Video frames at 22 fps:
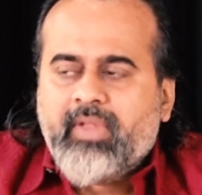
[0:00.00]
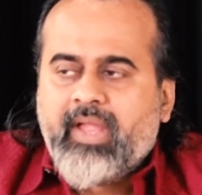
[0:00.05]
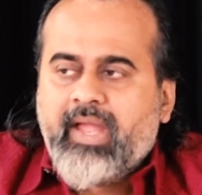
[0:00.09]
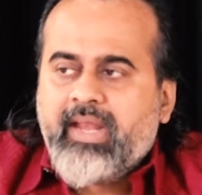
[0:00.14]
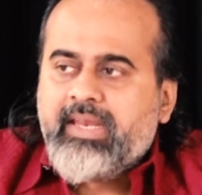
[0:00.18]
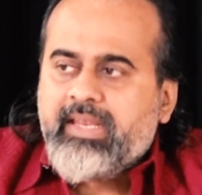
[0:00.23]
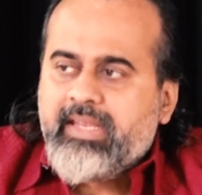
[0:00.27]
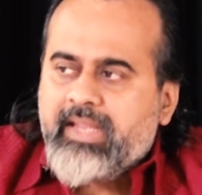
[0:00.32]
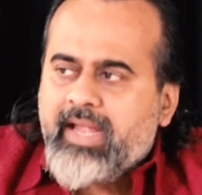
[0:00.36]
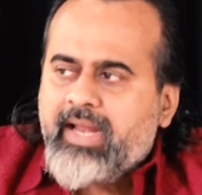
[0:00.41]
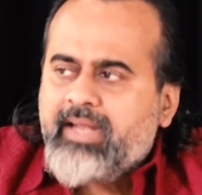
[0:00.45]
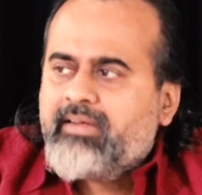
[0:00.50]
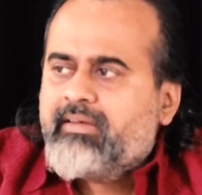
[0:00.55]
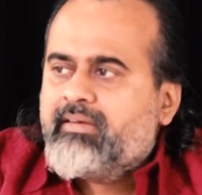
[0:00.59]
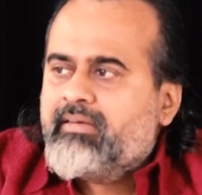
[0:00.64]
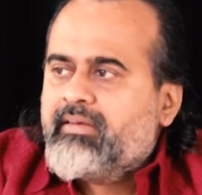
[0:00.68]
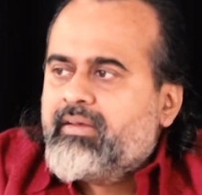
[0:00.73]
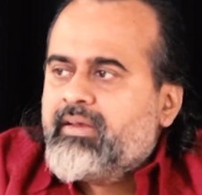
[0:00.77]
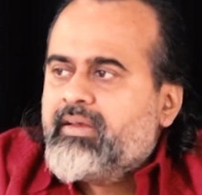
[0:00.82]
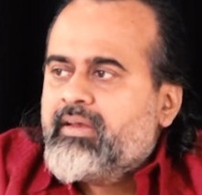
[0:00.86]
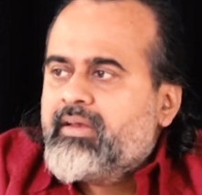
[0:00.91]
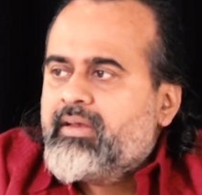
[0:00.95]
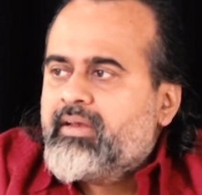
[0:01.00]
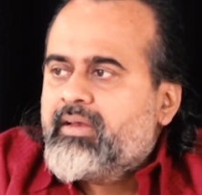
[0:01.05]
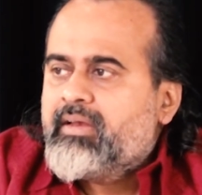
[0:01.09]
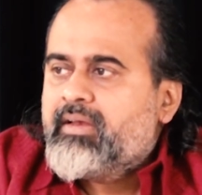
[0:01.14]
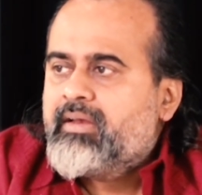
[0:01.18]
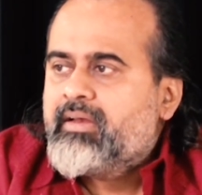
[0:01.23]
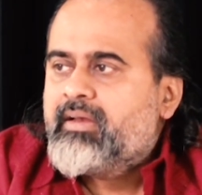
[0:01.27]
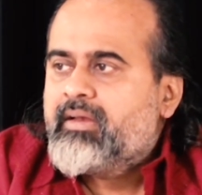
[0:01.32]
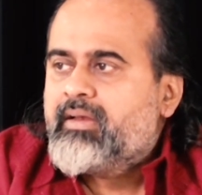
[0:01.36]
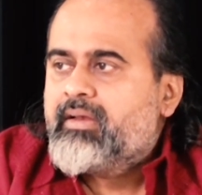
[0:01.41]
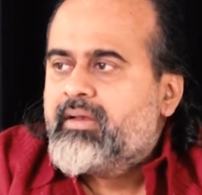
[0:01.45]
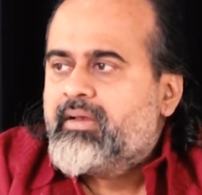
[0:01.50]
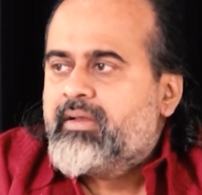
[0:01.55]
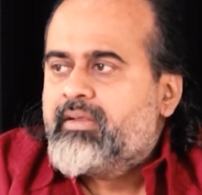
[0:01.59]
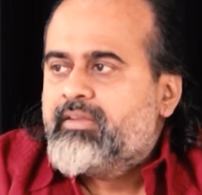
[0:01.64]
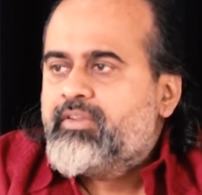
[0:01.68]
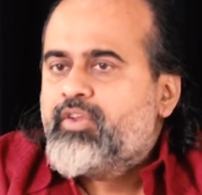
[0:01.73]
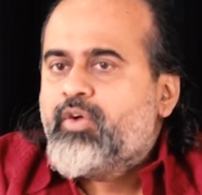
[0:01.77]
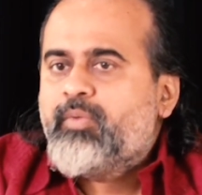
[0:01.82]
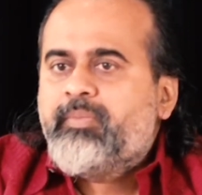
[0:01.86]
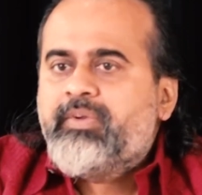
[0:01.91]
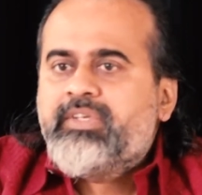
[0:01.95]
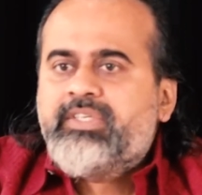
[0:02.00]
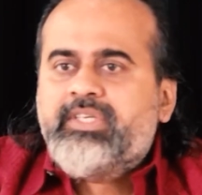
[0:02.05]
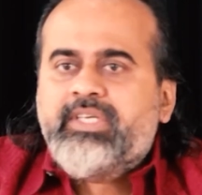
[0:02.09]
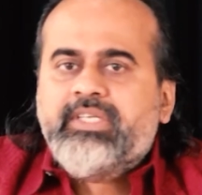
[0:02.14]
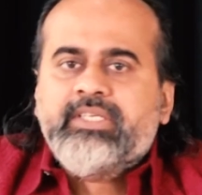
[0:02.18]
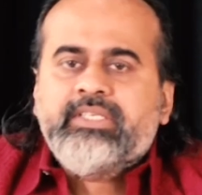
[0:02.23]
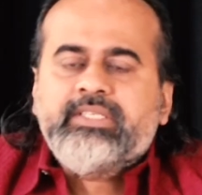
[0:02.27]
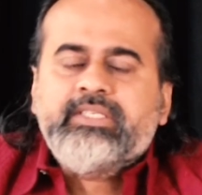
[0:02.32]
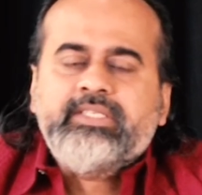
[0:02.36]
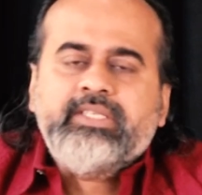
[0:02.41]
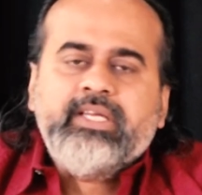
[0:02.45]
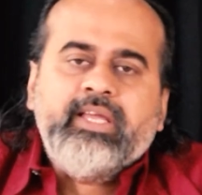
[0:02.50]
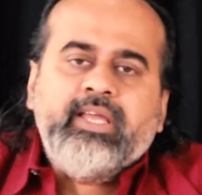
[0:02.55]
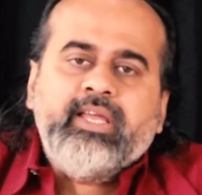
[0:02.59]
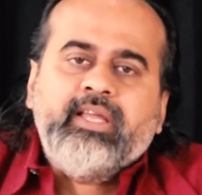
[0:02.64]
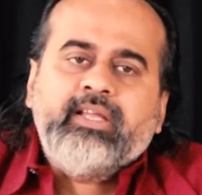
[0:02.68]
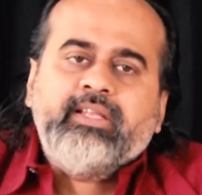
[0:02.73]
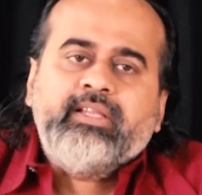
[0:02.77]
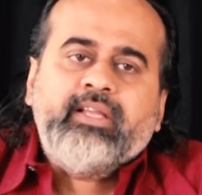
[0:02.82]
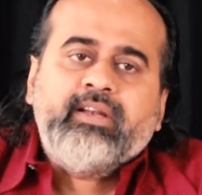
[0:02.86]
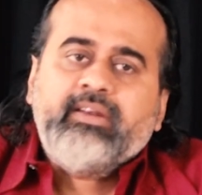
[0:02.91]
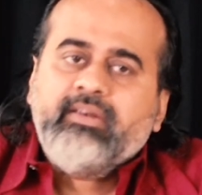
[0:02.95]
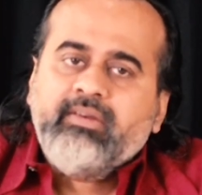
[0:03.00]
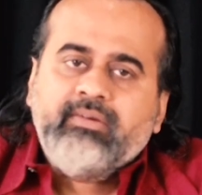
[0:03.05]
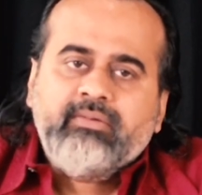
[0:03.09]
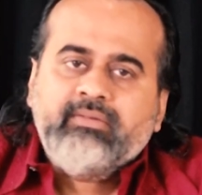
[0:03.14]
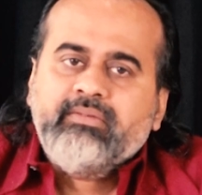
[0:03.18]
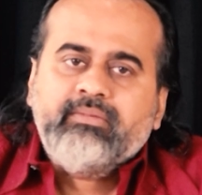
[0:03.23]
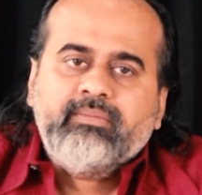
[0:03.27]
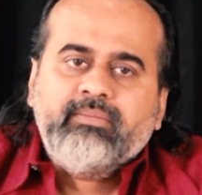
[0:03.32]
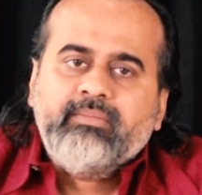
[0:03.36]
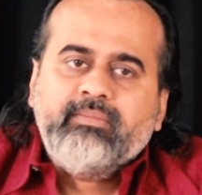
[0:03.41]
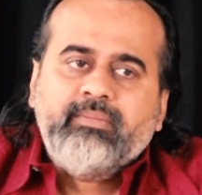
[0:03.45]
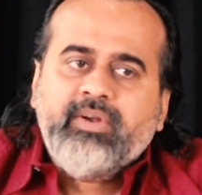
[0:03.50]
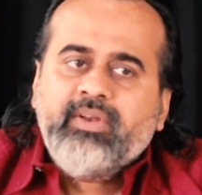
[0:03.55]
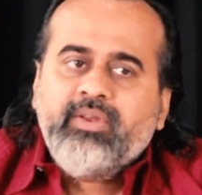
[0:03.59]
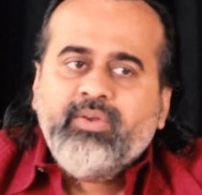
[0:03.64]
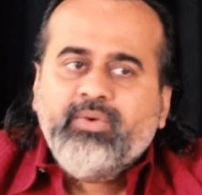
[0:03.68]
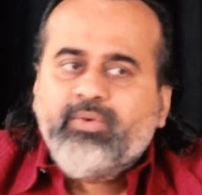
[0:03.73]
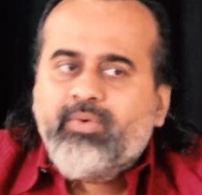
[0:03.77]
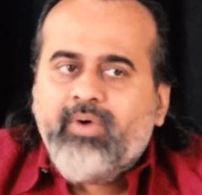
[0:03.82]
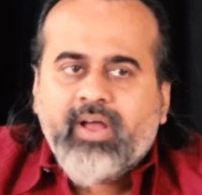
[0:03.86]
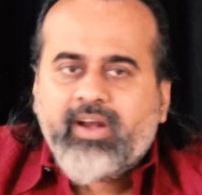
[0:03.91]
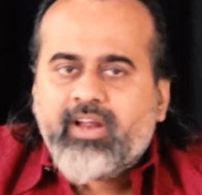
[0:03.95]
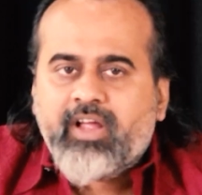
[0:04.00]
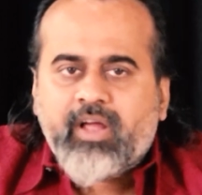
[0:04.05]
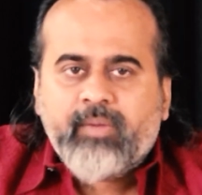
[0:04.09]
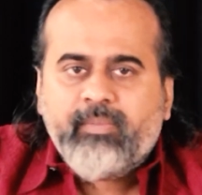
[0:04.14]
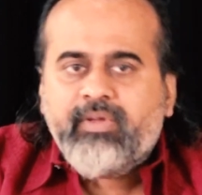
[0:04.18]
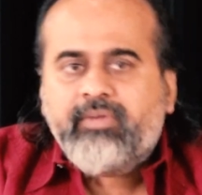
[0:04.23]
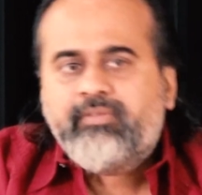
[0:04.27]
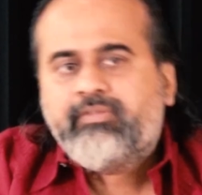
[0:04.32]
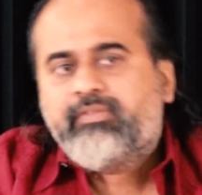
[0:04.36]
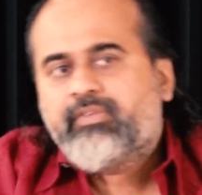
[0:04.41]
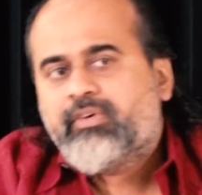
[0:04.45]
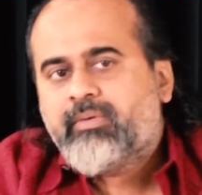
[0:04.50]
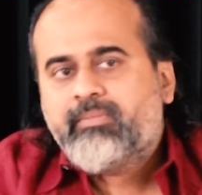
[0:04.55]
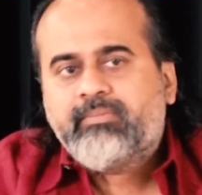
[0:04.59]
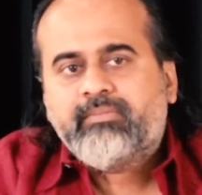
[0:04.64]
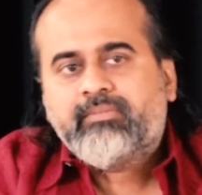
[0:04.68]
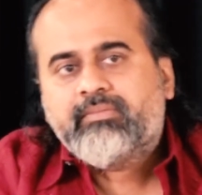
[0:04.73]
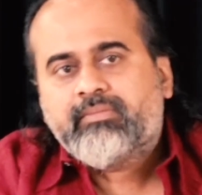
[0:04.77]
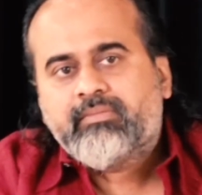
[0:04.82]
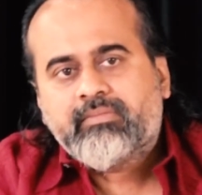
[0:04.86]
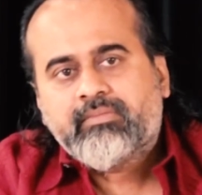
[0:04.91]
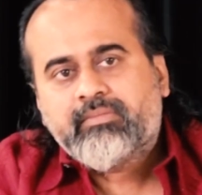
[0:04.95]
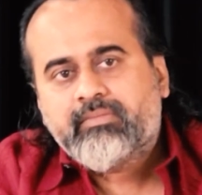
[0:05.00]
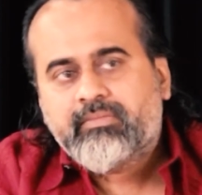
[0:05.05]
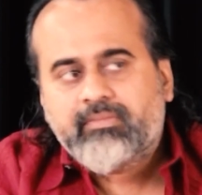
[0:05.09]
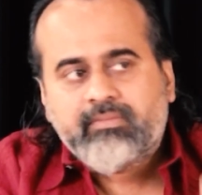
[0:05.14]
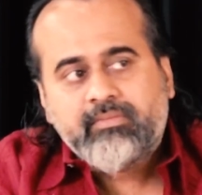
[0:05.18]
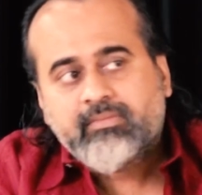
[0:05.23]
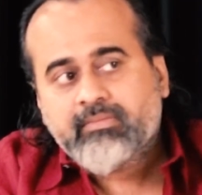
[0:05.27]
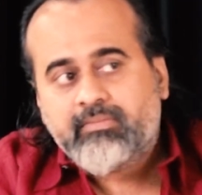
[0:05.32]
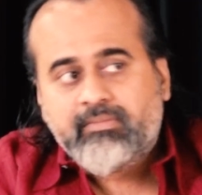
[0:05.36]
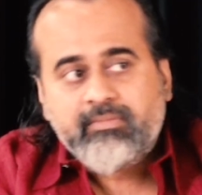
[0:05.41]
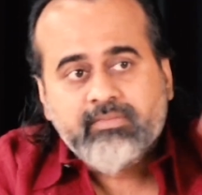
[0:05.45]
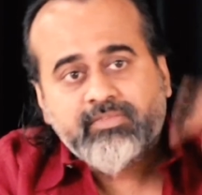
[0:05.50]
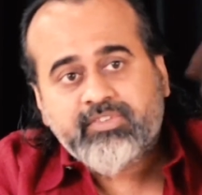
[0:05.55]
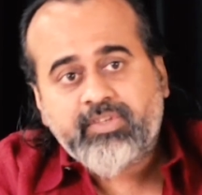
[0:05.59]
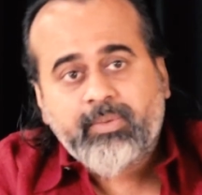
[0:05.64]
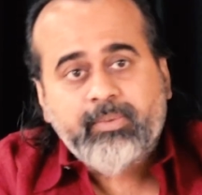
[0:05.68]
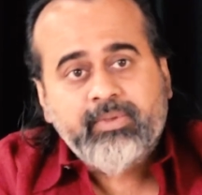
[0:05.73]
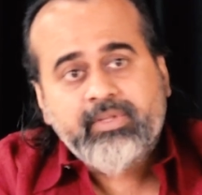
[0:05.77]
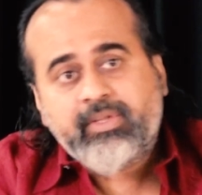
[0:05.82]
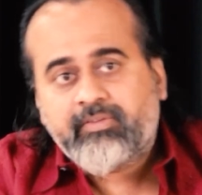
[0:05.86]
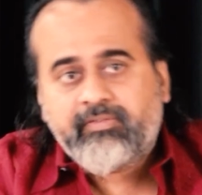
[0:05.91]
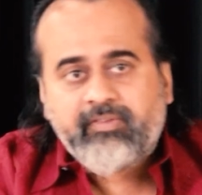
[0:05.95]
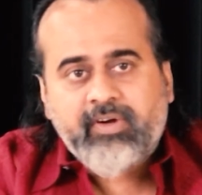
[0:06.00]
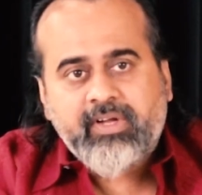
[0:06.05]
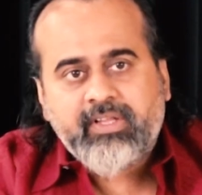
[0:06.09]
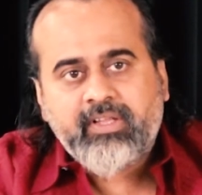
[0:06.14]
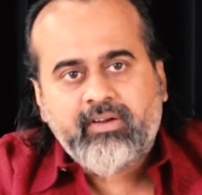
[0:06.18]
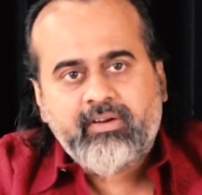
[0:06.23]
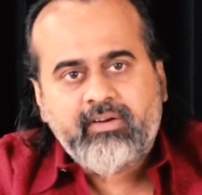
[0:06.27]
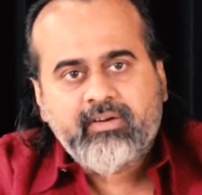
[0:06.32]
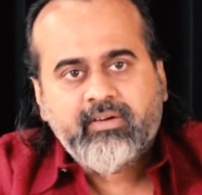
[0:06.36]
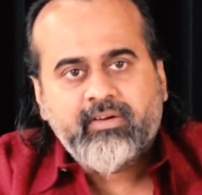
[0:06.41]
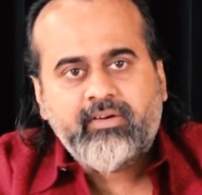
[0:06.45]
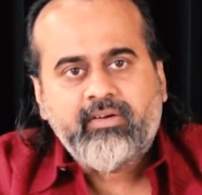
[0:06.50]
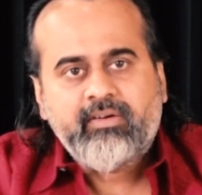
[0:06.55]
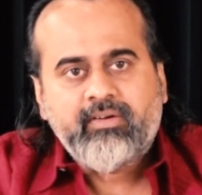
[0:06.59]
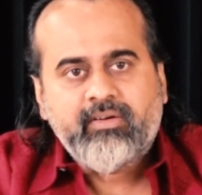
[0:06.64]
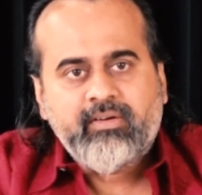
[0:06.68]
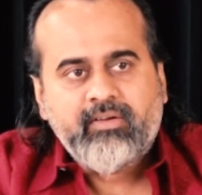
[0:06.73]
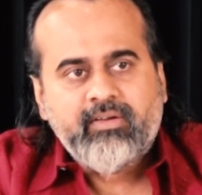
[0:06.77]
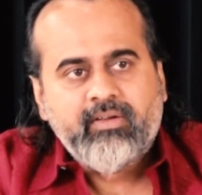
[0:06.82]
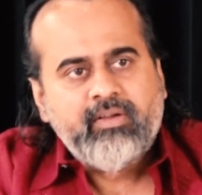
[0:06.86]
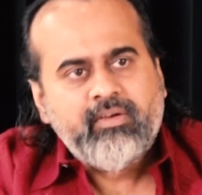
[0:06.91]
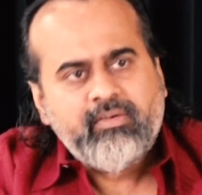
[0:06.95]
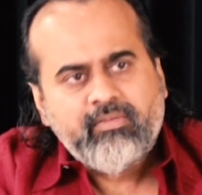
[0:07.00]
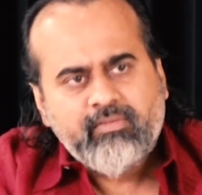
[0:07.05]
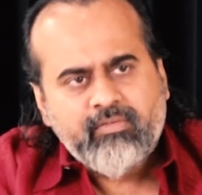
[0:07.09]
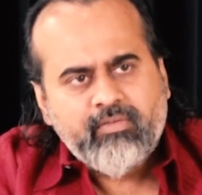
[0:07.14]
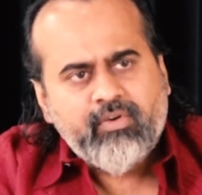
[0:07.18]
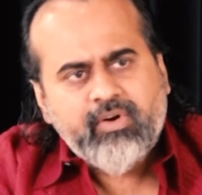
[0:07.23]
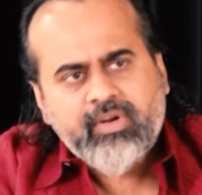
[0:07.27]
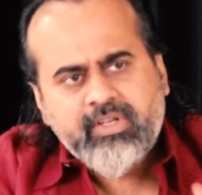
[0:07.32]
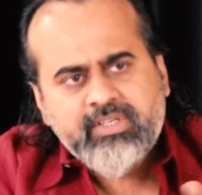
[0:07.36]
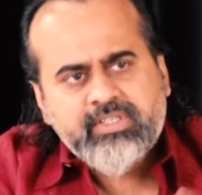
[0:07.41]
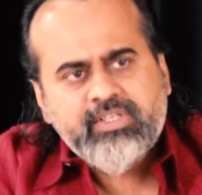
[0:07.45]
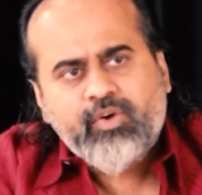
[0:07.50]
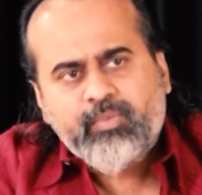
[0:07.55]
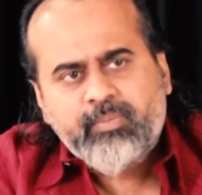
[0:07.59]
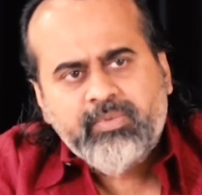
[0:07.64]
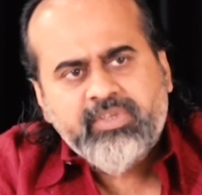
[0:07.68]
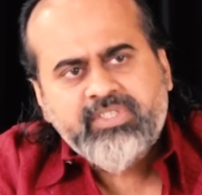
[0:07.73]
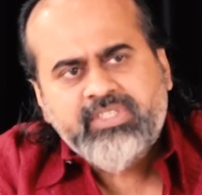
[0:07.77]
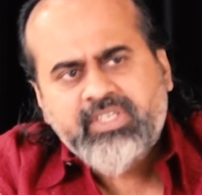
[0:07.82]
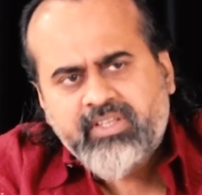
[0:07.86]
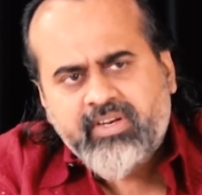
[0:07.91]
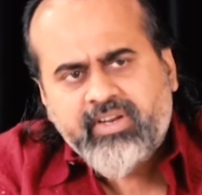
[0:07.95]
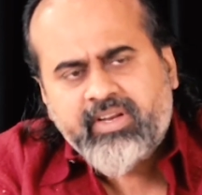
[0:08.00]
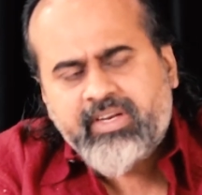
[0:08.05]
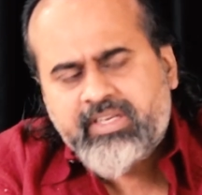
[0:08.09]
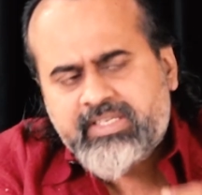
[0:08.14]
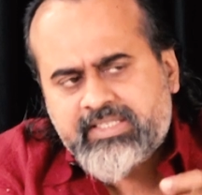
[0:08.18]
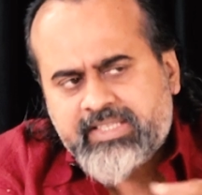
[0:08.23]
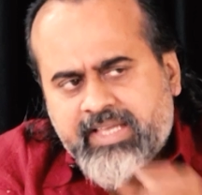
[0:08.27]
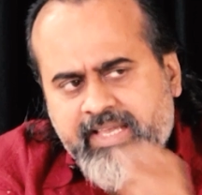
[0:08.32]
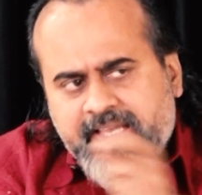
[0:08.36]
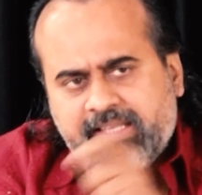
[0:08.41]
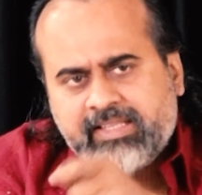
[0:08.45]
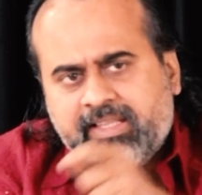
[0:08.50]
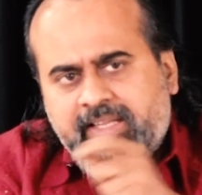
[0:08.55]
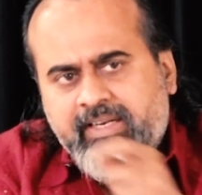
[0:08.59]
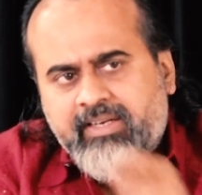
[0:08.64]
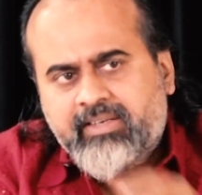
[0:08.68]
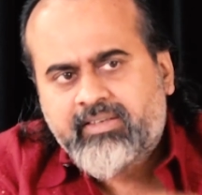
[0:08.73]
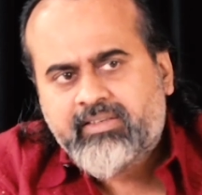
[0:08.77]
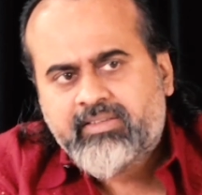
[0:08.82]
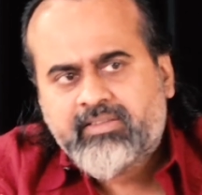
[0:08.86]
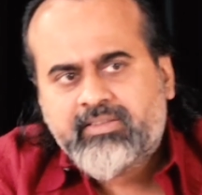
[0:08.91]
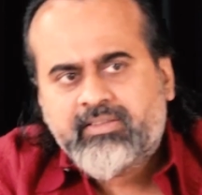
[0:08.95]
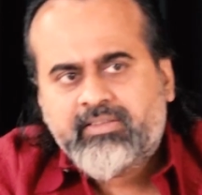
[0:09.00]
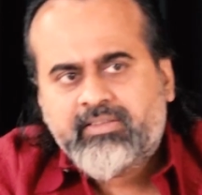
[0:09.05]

And yet, the Upanishad is saying that no, but you are coming from some other father. What is the Upanishad really saying then?